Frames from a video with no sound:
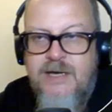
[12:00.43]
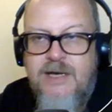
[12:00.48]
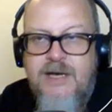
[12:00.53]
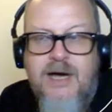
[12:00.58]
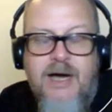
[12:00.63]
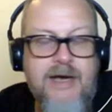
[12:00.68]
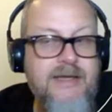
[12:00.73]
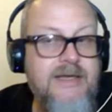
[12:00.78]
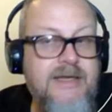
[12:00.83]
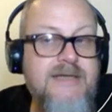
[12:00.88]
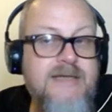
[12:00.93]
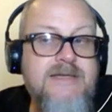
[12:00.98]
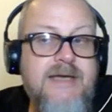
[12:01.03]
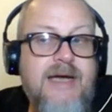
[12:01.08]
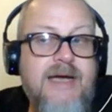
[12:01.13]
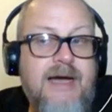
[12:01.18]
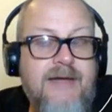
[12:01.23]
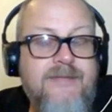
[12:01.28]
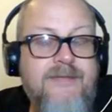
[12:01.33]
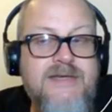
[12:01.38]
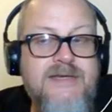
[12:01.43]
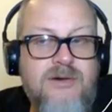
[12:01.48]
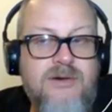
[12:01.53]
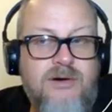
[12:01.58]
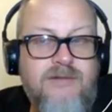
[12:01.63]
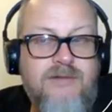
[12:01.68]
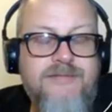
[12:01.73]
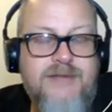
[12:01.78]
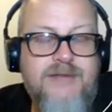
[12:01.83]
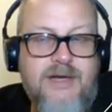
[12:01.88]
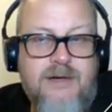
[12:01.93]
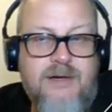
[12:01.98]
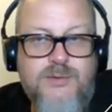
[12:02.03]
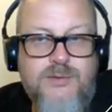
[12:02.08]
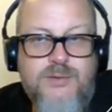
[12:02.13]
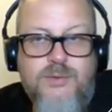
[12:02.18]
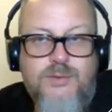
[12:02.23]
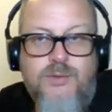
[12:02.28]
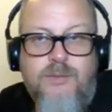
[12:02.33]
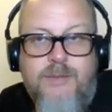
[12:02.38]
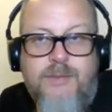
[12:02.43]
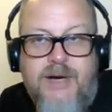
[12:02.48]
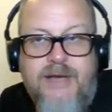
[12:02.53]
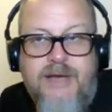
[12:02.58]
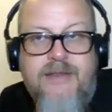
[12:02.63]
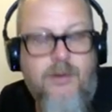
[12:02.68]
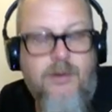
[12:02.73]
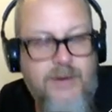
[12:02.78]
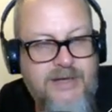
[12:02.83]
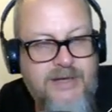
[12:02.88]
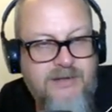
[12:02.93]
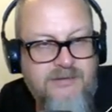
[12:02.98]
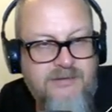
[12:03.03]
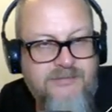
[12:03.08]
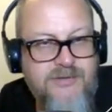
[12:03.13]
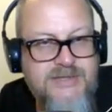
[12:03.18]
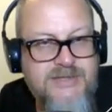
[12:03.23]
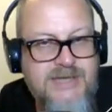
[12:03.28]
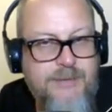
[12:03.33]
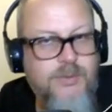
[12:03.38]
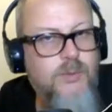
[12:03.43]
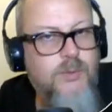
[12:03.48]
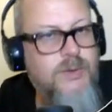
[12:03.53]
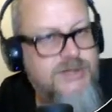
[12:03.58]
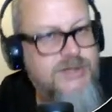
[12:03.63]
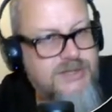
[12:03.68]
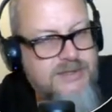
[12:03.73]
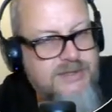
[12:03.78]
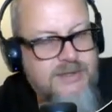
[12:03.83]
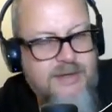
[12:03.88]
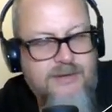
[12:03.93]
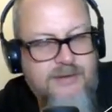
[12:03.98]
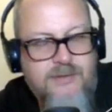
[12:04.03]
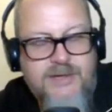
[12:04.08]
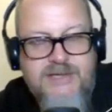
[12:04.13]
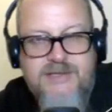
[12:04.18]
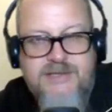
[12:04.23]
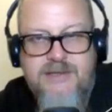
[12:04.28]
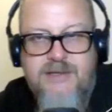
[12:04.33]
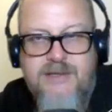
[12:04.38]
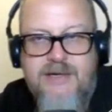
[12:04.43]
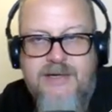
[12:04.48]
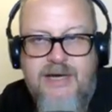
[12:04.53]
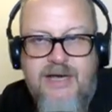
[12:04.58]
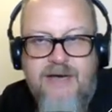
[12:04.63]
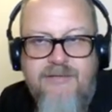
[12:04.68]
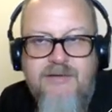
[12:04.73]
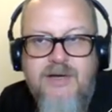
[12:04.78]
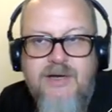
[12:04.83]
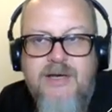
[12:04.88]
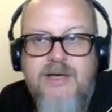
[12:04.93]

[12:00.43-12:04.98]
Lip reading: I can actually hand this off now to my director, for example, which is another agent that I have.